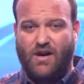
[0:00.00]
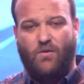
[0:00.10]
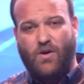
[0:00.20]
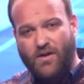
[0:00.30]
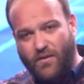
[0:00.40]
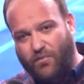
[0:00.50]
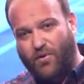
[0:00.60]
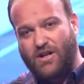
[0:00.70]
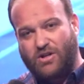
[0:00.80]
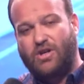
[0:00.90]
We want to
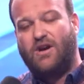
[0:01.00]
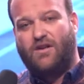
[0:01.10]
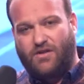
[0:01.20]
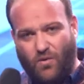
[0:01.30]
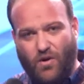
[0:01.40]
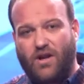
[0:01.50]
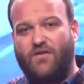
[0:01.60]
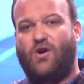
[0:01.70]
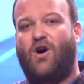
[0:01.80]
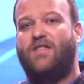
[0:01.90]
preach the word
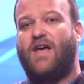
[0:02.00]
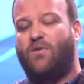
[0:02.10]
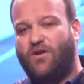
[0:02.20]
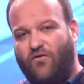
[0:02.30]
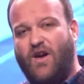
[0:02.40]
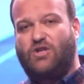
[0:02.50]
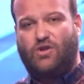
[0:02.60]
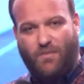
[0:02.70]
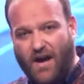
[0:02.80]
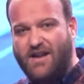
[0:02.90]
of God that will affect
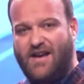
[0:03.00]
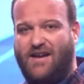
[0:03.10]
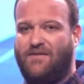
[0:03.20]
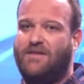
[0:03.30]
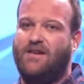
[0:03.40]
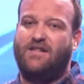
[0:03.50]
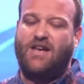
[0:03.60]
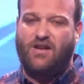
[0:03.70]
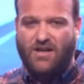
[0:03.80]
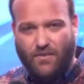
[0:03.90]
your Monday, that you can